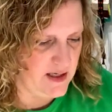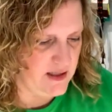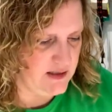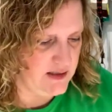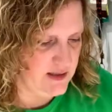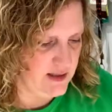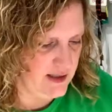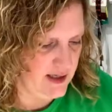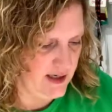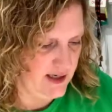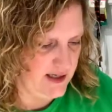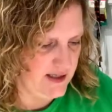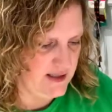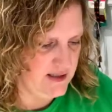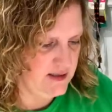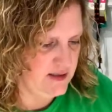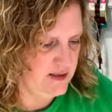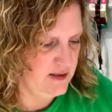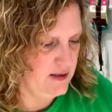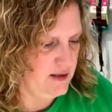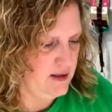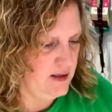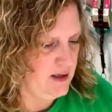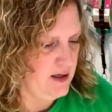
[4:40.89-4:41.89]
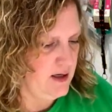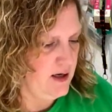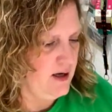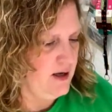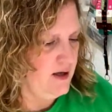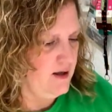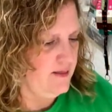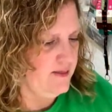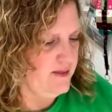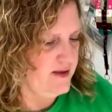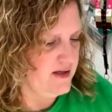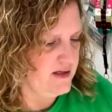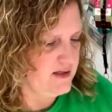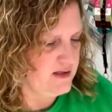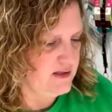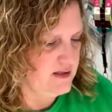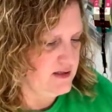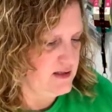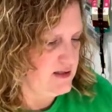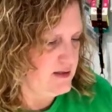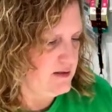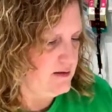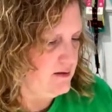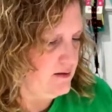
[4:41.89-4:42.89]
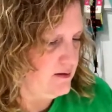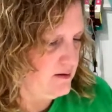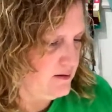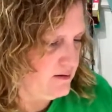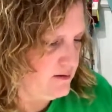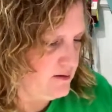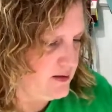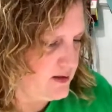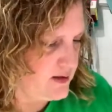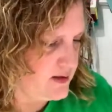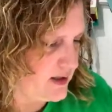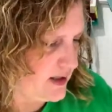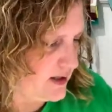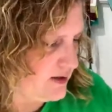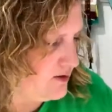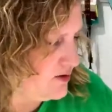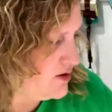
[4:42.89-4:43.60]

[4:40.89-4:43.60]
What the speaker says: tonight. This Designer